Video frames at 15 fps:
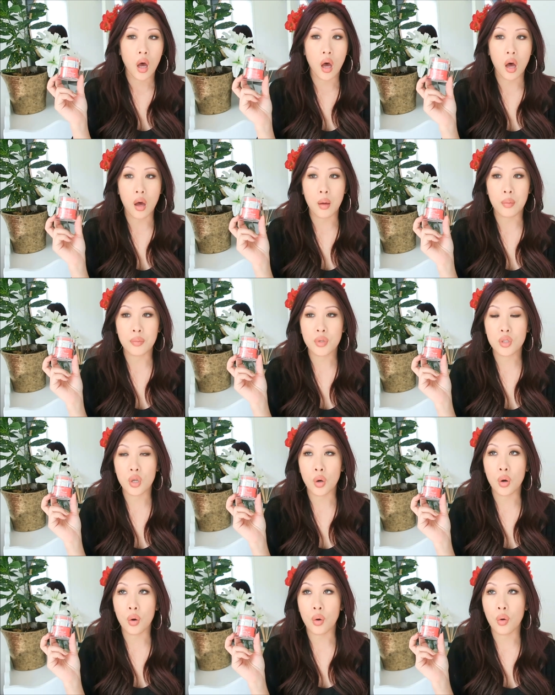Um,
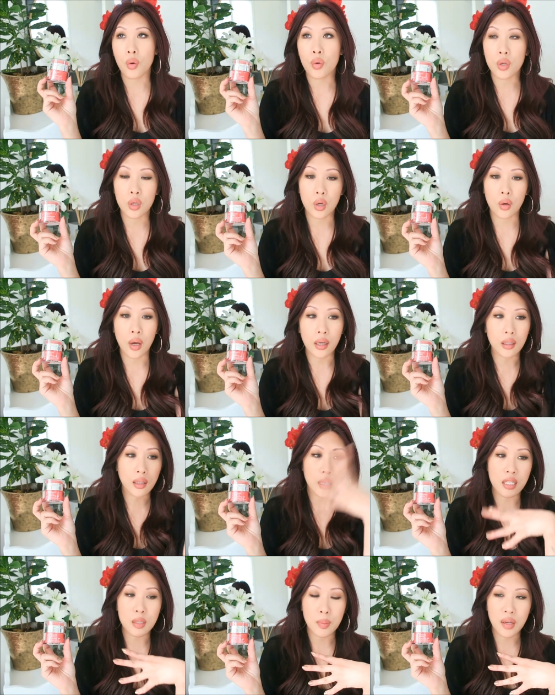so, you know, I
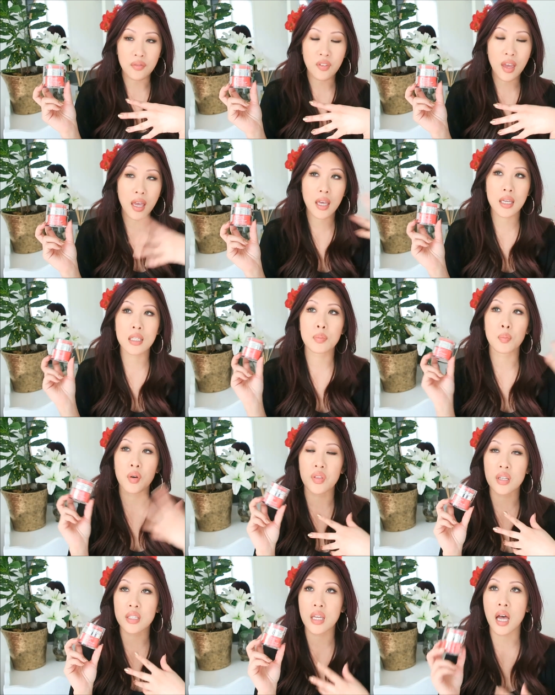cleanse my face,
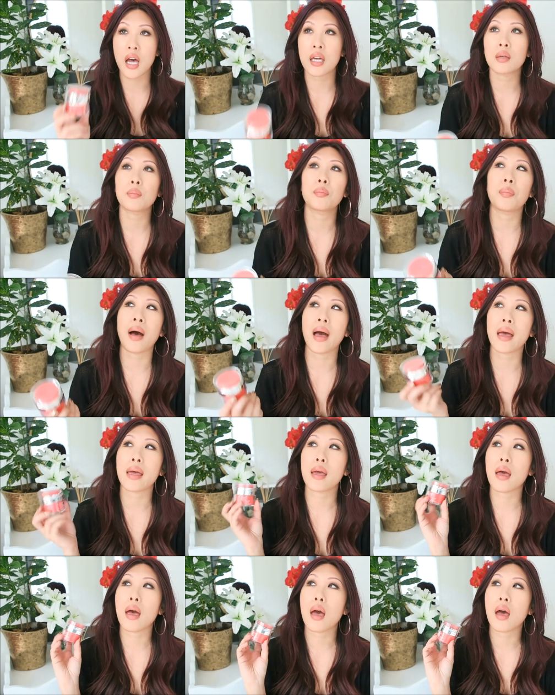put this on.
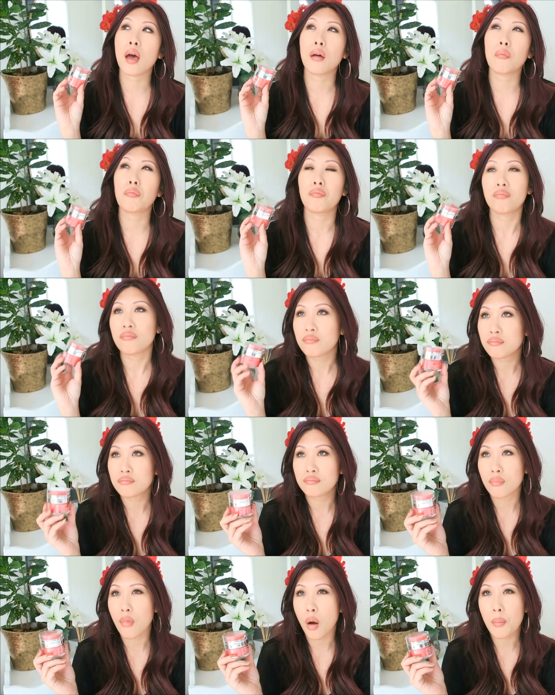By
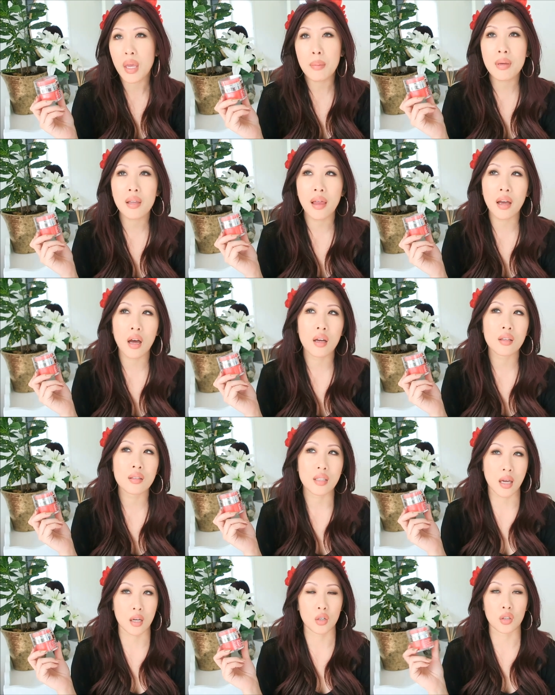maybe like
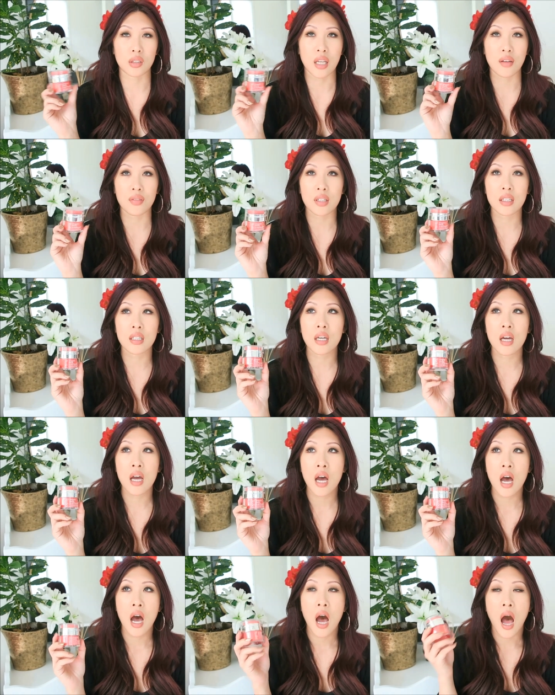10 or 11,
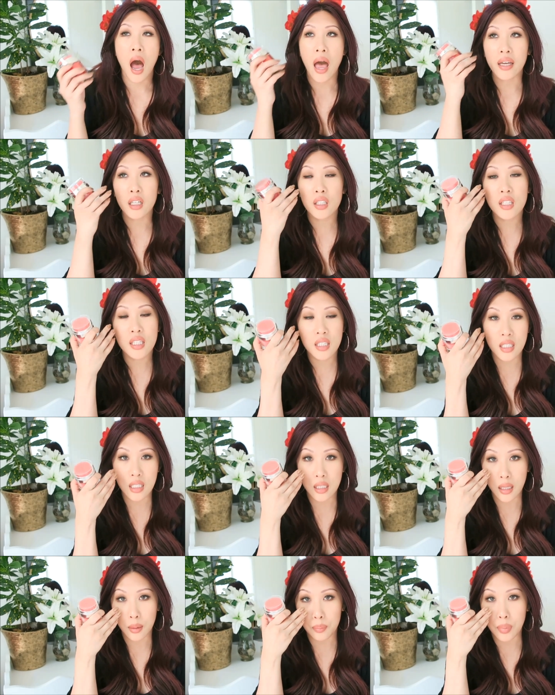I could
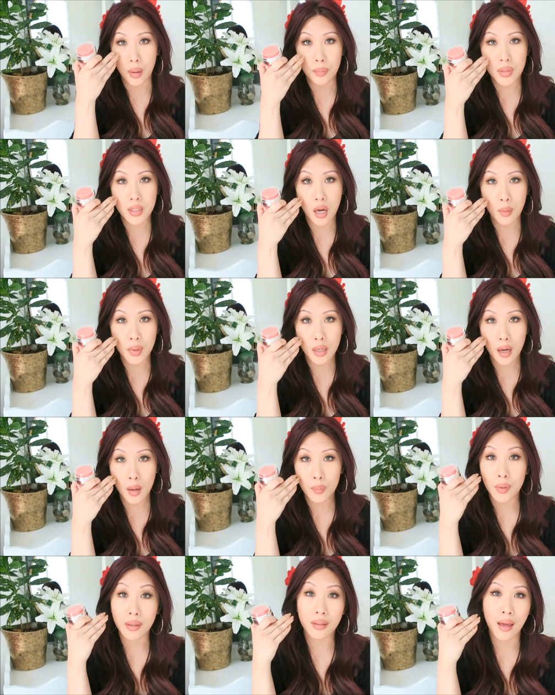see like bumps coming
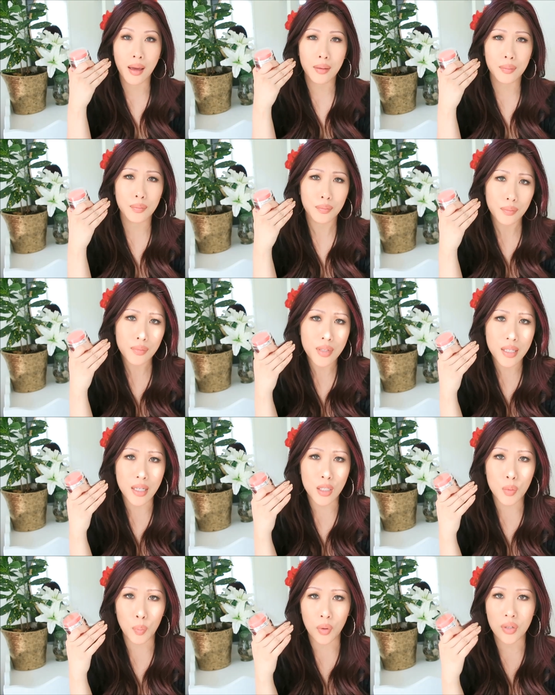up, like not
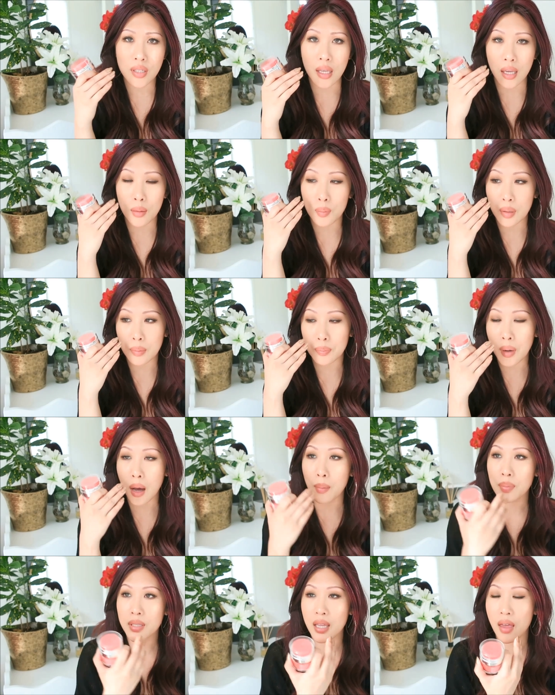zits per se, but
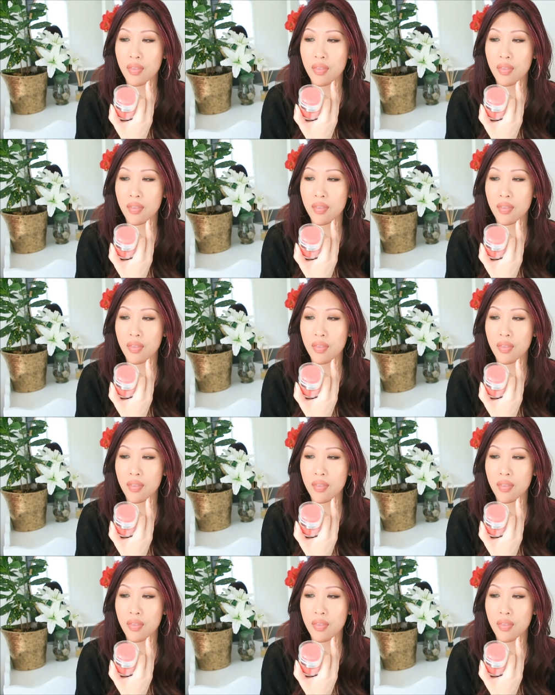bumps.